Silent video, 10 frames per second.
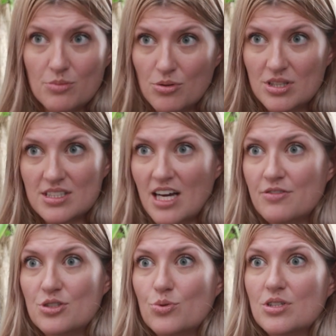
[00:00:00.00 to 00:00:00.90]
communities
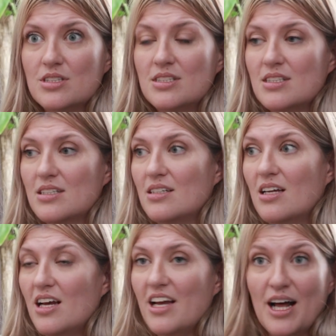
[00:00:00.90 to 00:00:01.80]
afterwards
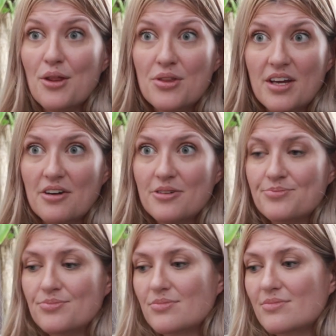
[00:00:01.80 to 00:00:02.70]
and healthcare.
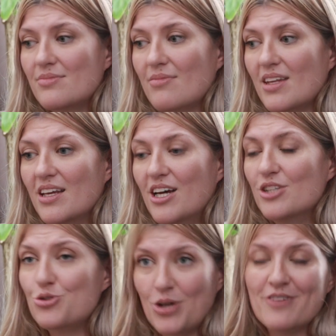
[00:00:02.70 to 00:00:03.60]

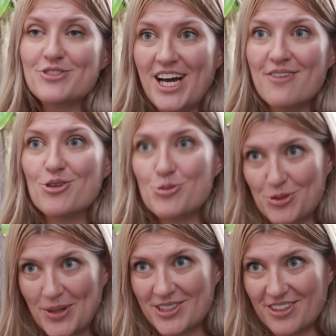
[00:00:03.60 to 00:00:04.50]
So you have to have those
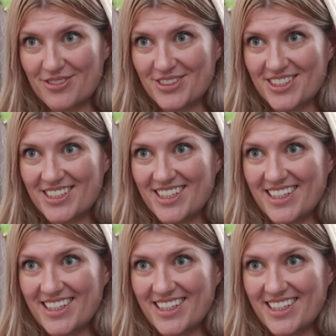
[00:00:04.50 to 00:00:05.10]
perspectives